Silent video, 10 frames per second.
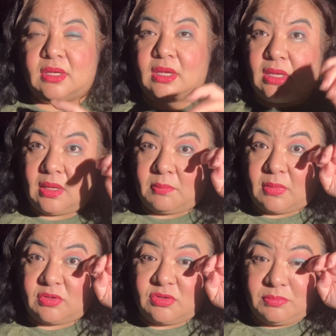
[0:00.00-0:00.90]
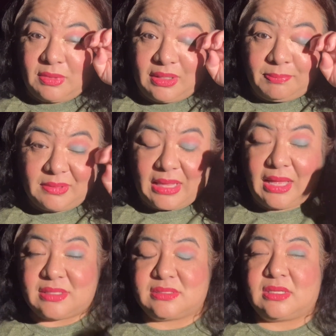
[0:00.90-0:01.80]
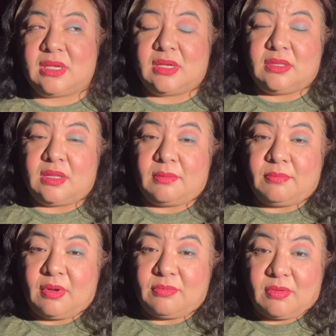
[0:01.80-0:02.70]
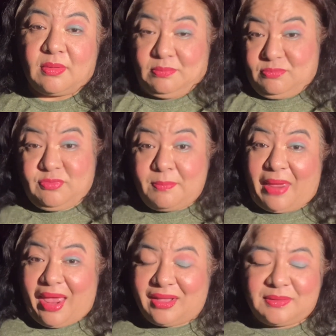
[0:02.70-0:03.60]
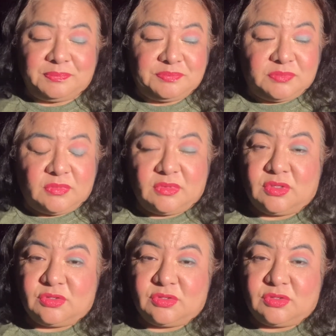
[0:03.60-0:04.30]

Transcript: Lip gloss. They're from MAC, the